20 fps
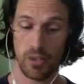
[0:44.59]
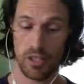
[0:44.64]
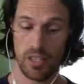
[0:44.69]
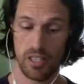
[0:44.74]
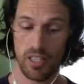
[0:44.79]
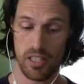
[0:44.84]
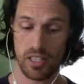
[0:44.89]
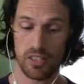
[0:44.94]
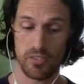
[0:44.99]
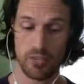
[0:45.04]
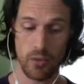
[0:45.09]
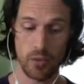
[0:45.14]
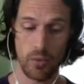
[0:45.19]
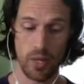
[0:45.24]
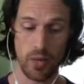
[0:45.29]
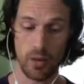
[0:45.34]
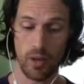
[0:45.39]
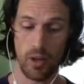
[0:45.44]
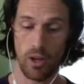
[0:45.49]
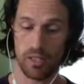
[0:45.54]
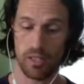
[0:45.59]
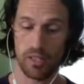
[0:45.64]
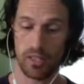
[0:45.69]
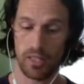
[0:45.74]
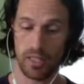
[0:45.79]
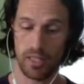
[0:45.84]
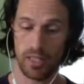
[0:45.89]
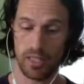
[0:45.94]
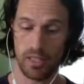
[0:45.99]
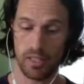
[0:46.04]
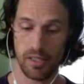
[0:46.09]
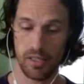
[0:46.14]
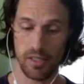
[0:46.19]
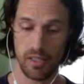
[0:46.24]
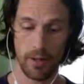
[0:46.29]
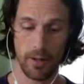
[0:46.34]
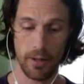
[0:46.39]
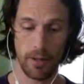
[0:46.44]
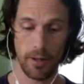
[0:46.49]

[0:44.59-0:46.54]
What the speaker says: successful weight loss clinics,